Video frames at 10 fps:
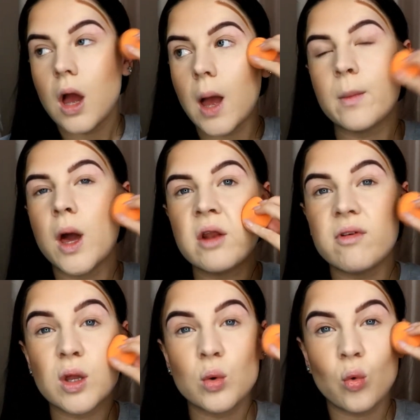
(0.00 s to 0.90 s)
I'm kind
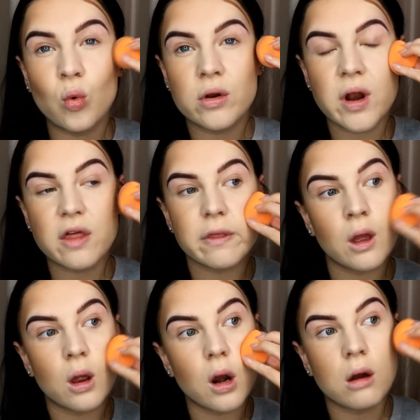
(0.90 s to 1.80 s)
of like an all or
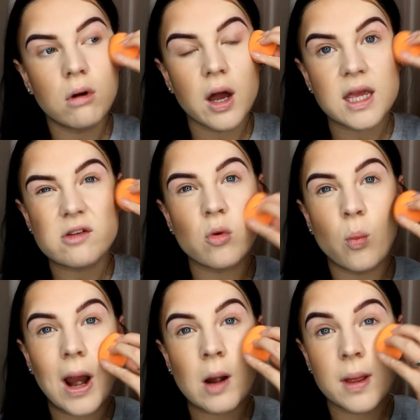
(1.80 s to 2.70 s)
nothing girl. I either
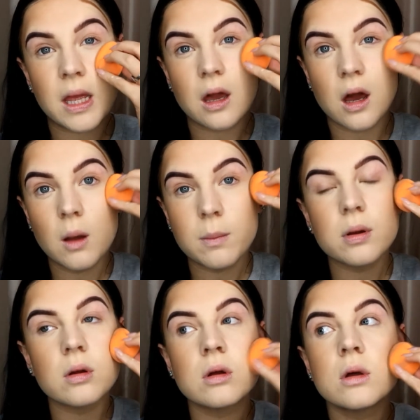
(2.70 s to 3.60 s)
wear makeup
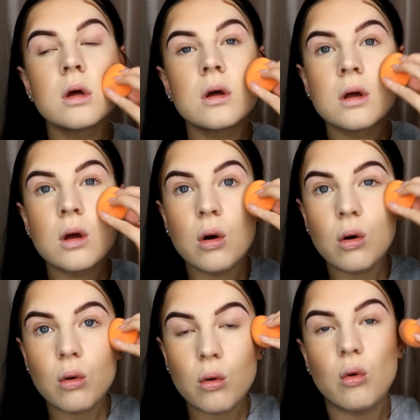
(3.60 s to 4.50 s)

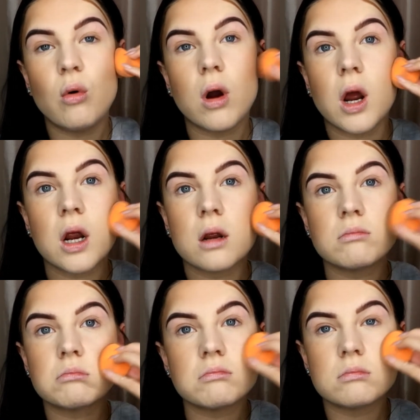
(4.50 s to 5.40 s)
or
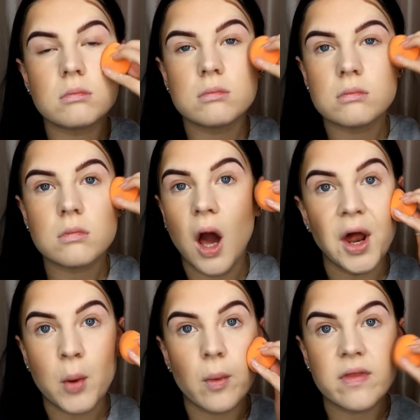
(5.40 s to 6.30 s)

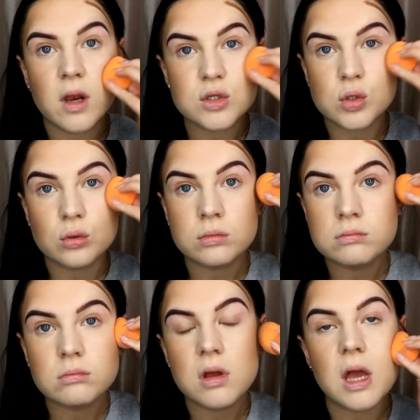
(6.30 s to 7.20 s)
I don't wear none at all.
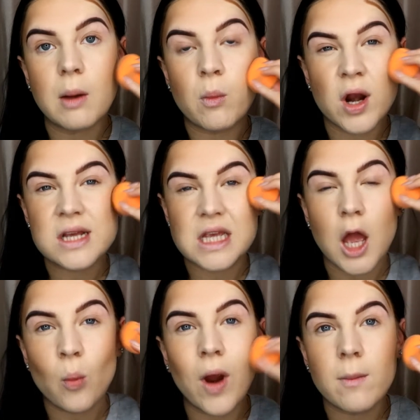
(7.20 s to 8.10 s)
And when I say
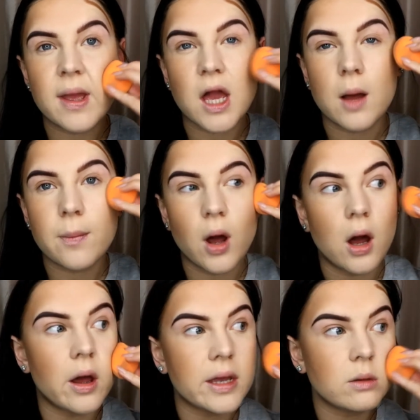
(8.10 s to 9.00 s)
I wear makeup,
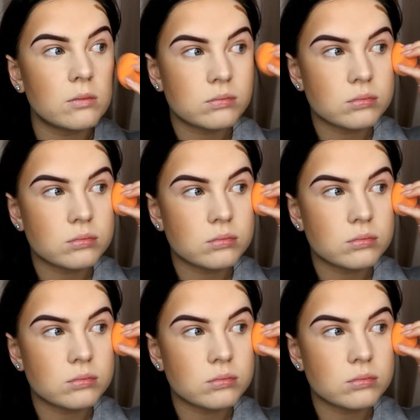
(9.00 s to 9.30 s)
I